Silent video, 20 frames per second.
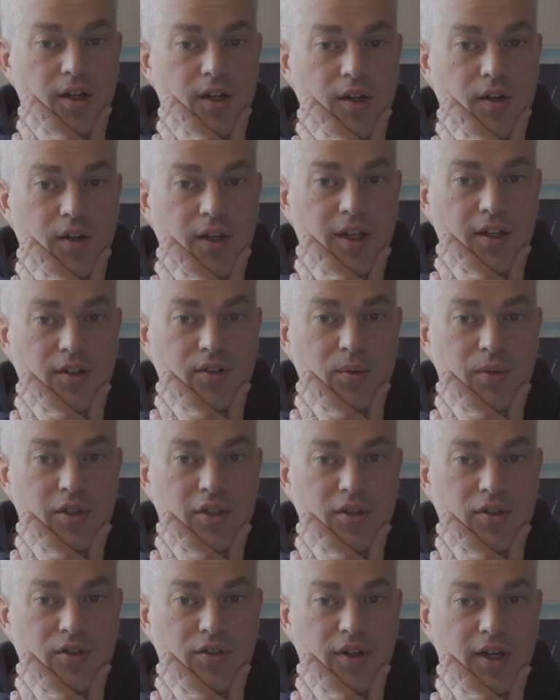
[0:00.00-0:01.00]
Okay, so we
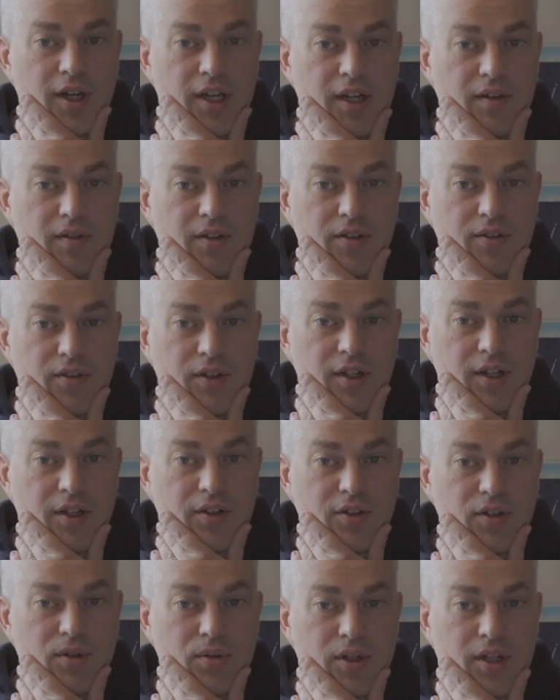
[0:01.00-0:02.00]
should try level 3. Let's
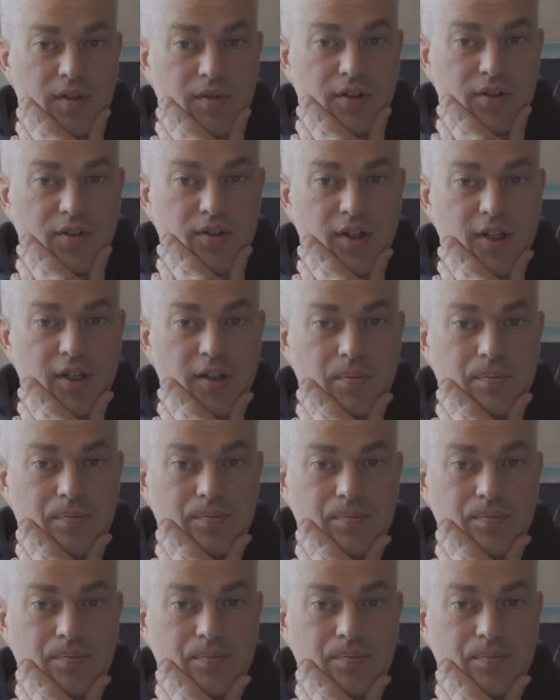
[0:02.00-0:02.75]
go to level 3.